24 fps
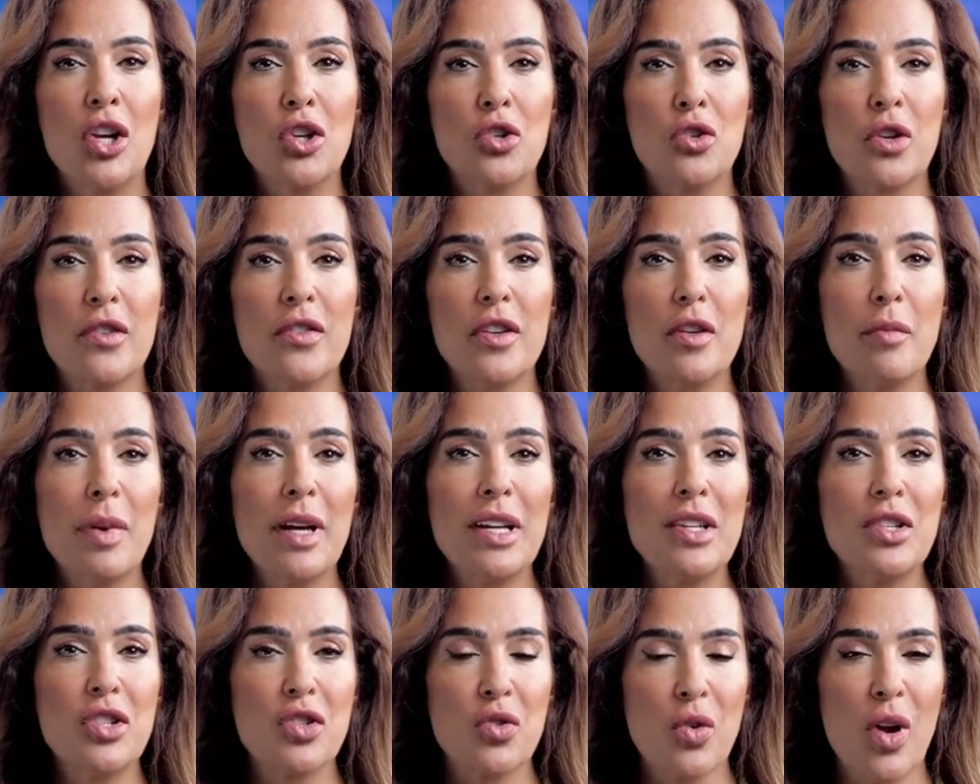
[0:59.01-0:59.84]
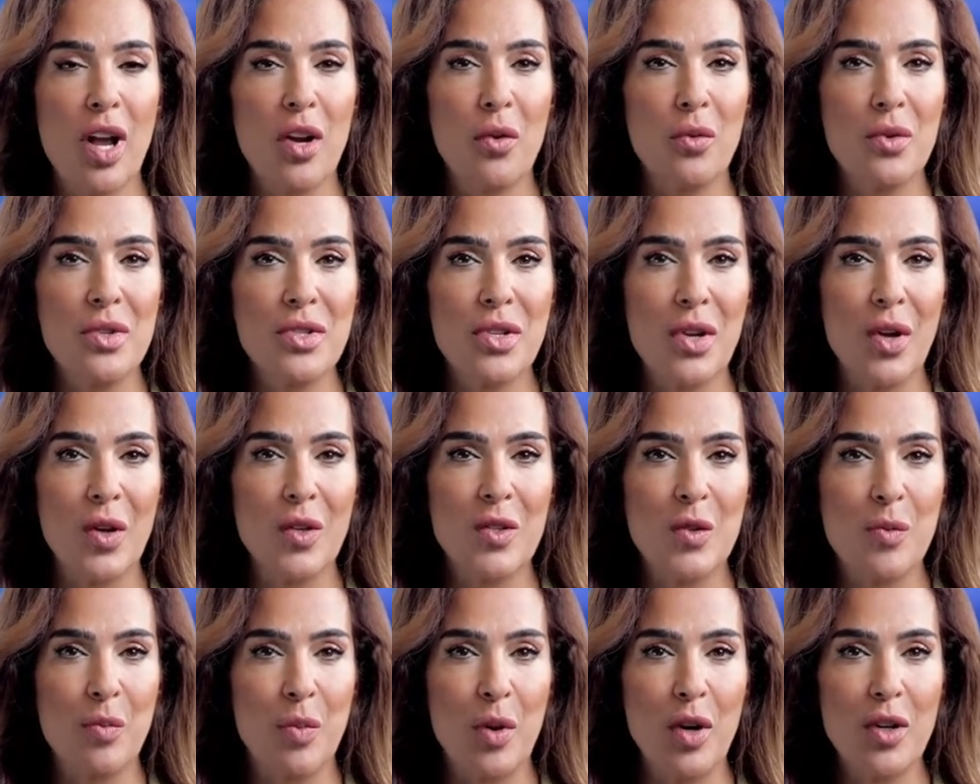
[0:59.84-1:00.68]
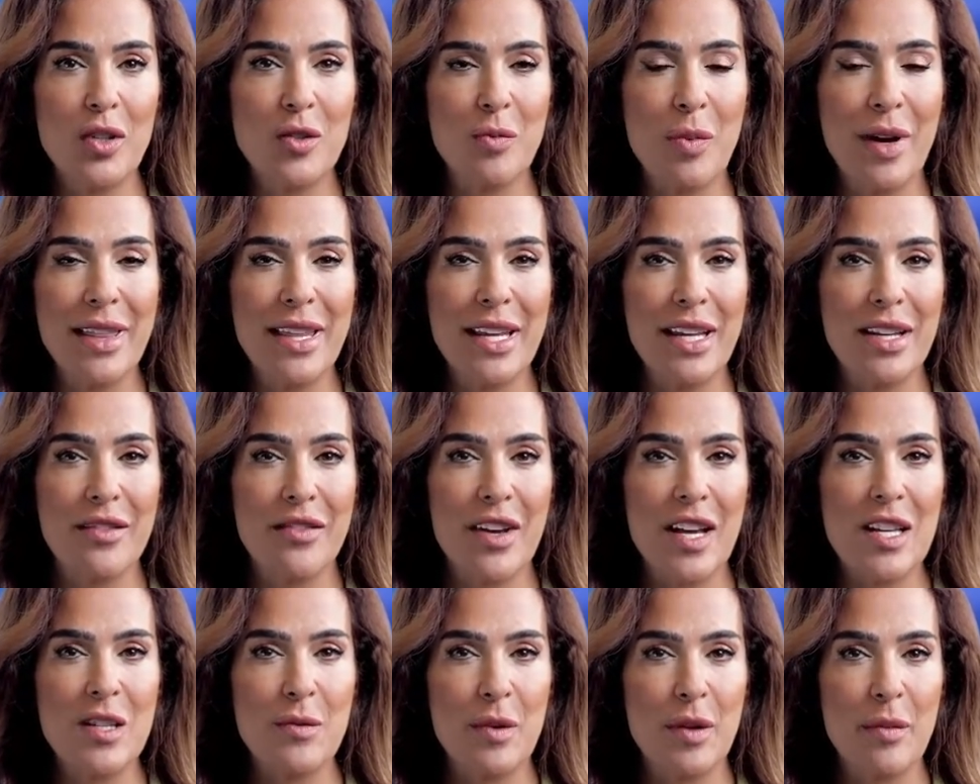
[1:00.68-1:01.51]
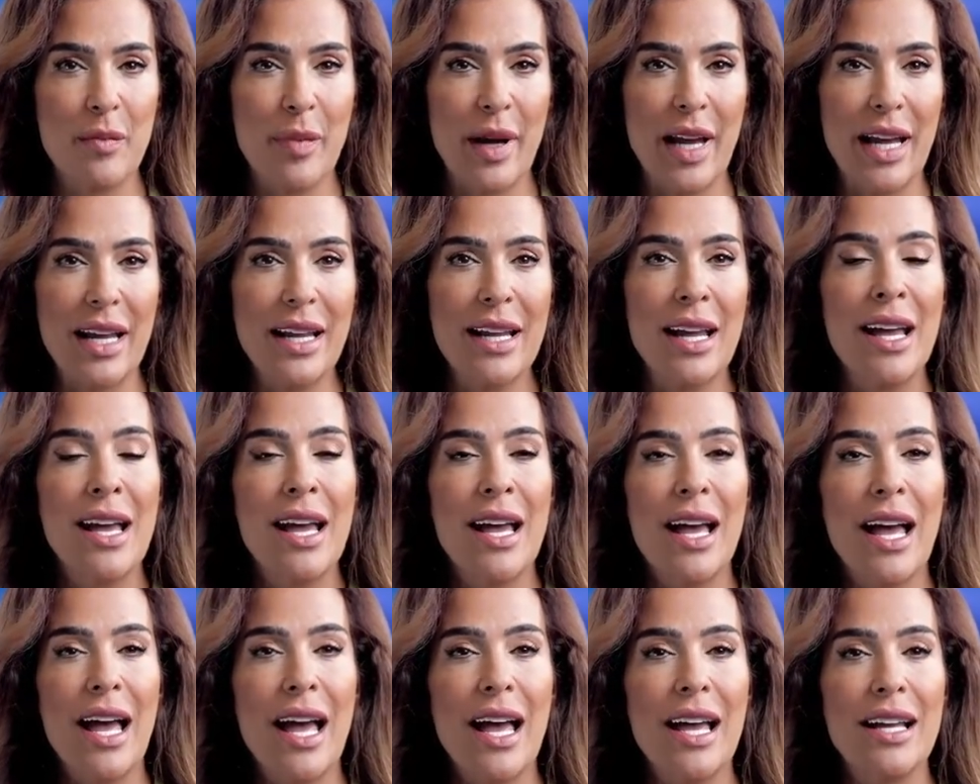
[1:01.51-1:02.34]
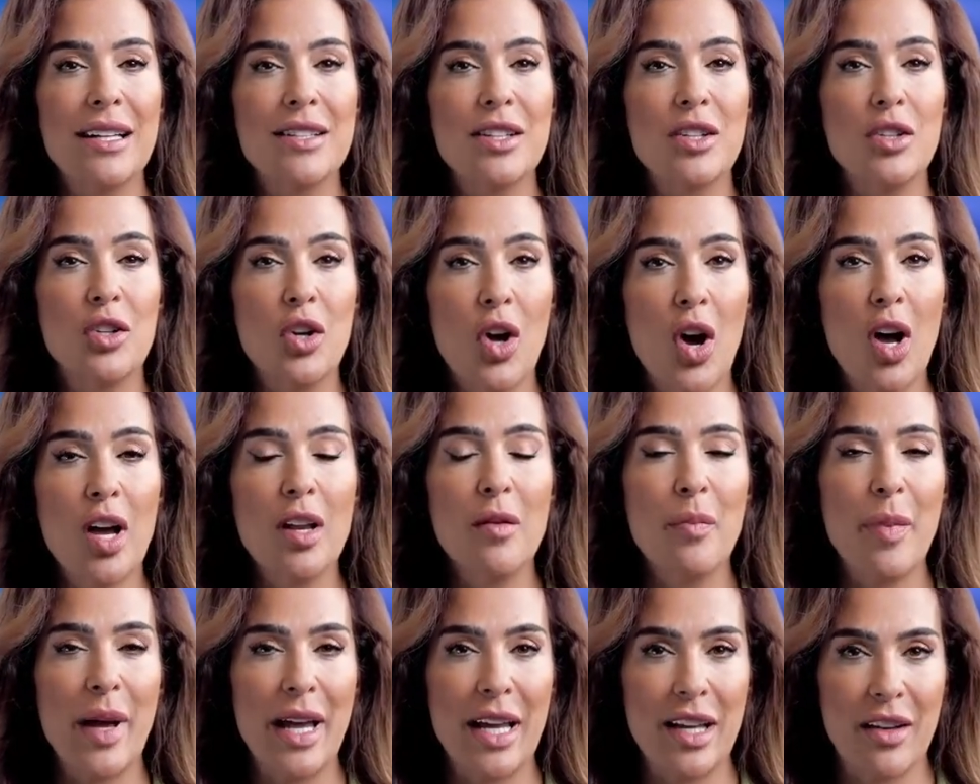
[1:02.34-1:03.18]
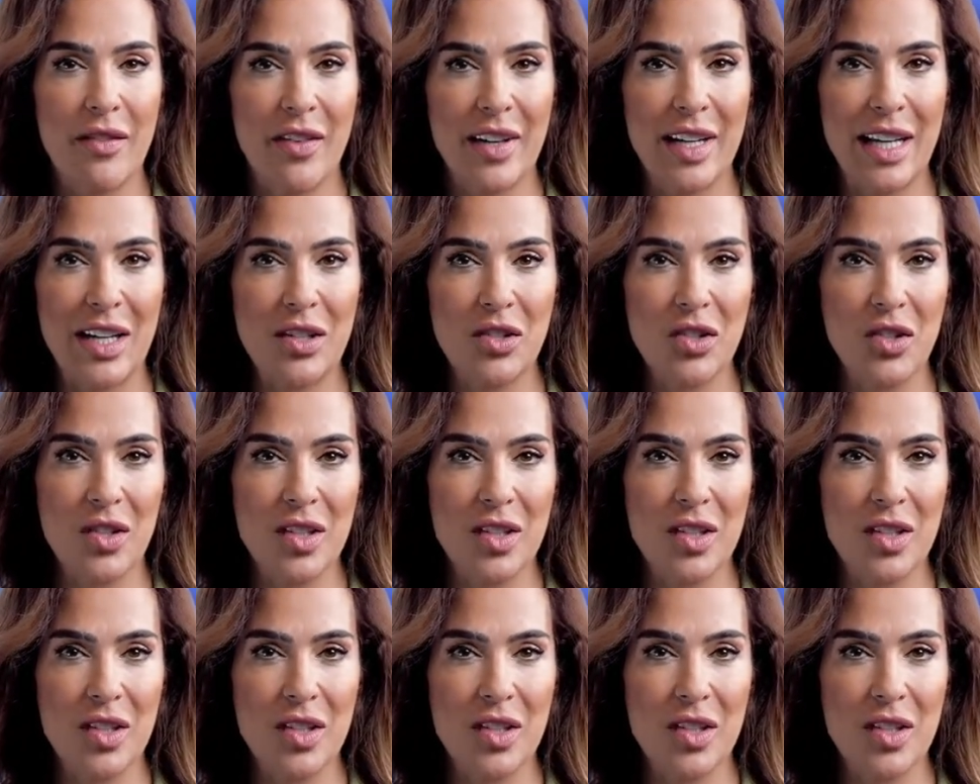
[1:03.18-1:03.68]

driven by strong results booked by the investment bank and non bank financial